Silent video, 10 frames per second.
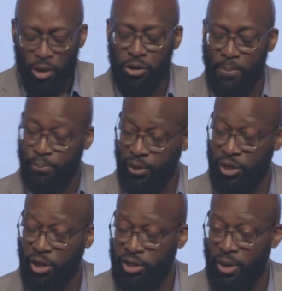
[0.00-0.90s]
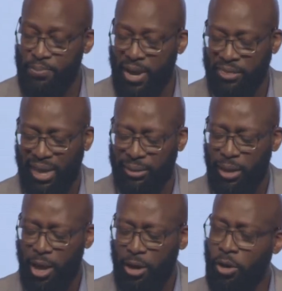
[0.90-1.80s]
you're praying under your breath and
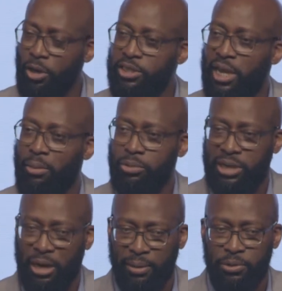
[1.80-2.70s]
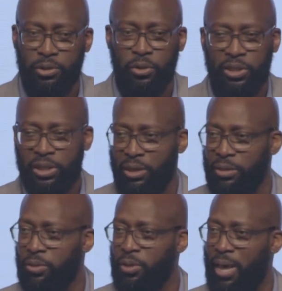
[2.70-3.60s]
God is saying, tell them to do this, tell them
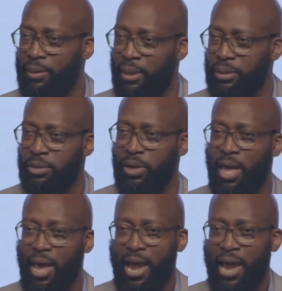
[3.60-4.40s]
to do that, tell them to do that.